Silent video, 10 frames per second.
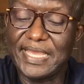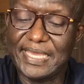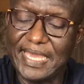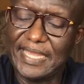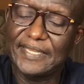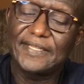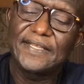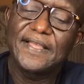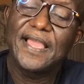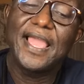again.
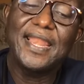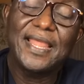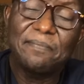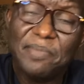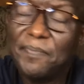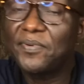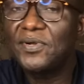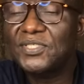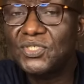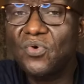And then people
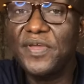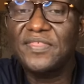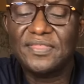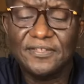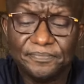also with